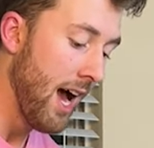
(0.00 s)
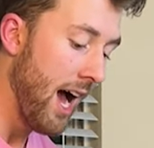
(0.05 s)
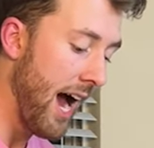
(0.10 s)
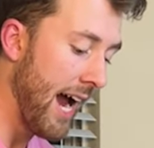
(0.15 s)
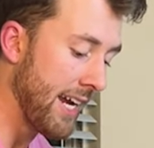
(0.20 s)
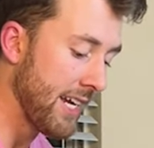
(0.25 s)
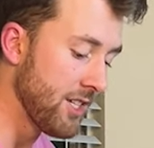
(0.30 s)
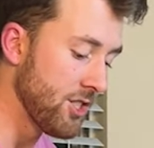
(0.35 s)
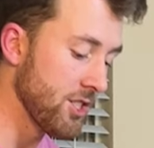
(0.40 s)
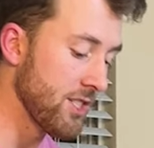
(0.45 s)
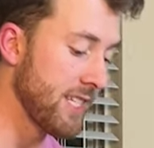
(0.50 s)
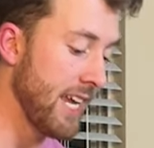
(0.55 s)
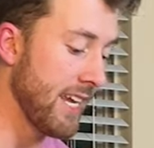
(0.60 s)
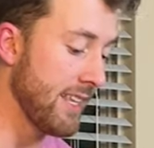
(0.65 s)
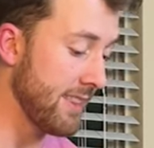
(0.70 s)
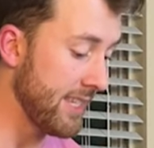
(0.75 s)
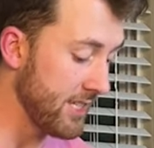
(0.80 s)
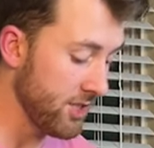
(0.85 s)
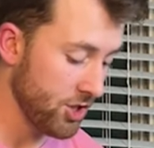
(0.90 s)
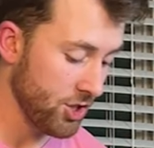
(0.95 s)
I can just take
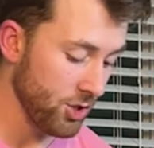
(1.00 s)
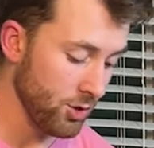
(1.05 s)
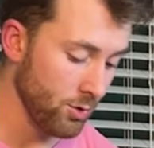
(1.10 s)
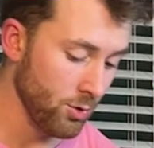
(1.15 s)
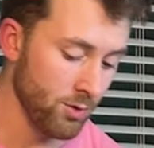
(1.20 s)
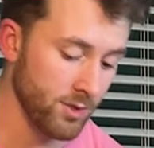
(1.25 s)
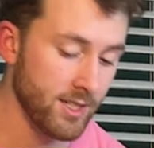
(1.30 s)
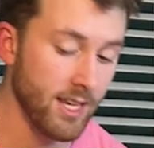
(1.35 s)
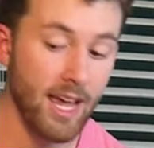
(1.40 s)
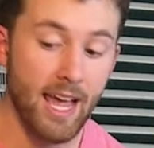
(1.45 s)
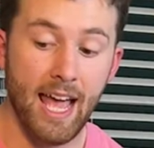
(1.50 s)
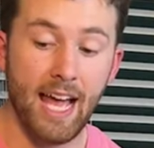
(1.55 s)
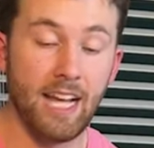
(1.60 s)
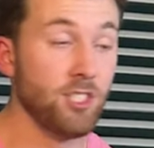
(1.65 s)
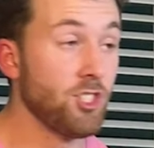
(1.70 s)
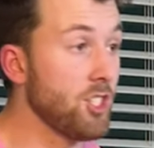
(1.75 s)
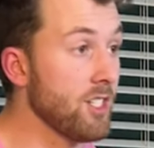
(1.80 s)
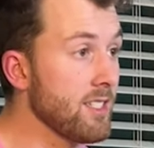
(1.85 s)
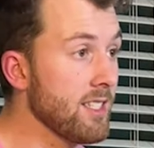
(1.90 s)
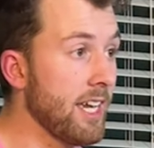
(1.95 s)
these shoes and
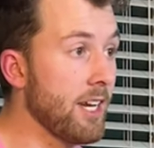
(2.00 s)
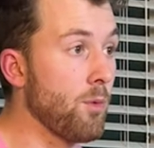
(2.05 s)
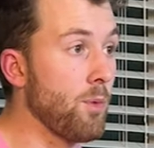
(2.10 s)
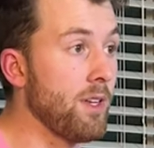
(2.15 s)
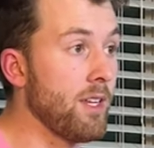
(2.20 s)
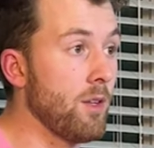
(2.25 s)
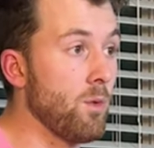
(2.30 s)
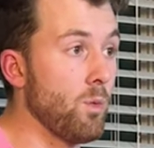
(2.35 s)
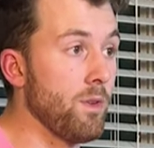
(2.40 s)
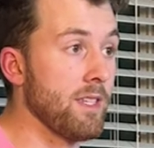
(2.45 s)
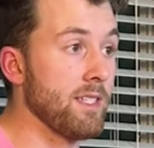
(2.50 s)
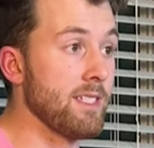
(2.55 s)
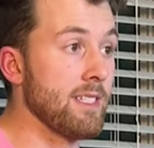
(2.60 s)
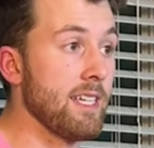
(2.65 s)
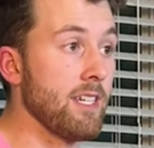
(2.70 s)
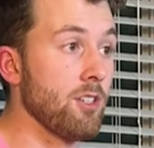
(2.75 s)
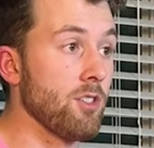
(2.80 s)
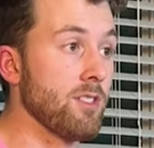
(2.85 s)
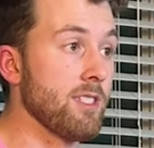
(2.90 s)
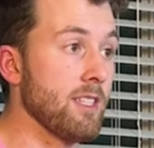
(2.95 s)
just like we did with the
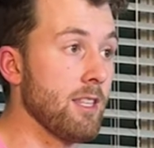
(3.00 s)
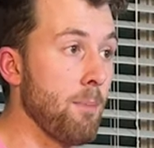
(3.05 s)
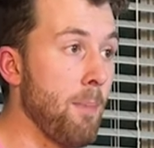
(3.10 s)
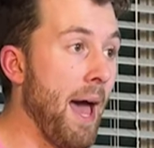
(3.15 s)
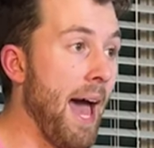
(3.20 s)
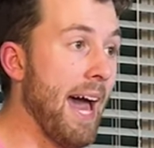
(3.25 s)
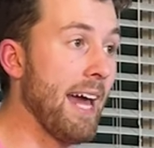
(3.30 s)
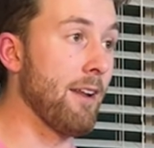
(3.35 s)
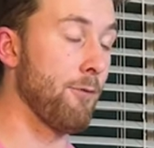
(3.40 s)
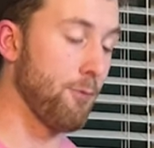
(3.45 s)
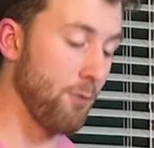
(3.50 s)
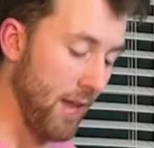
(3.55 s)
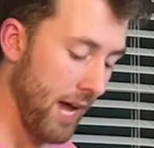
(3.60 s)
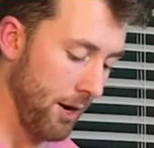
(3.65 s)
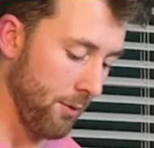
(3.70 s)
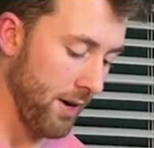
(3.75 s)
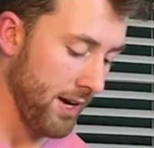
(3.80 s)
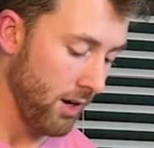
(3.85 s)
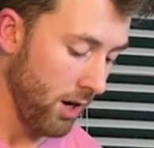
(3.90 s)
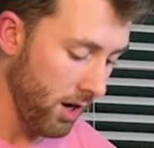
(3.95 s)
sneakers in the padded
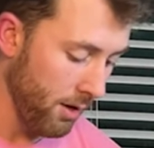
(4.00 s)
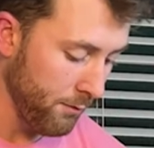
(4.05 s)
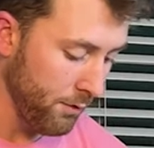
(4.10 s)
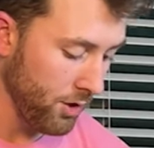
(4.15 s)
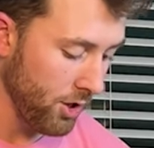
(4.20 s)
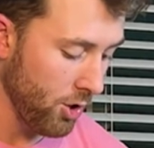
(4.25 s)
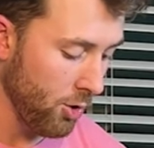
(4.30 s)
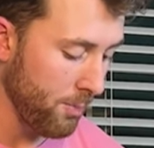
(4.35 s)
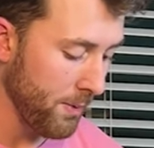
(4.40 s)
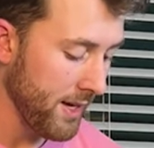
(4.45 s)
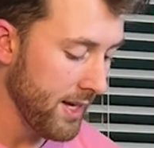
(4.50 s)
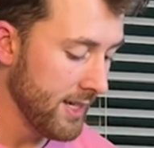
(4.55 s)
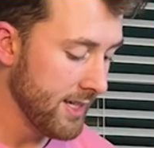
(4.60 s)
flat rate envelope,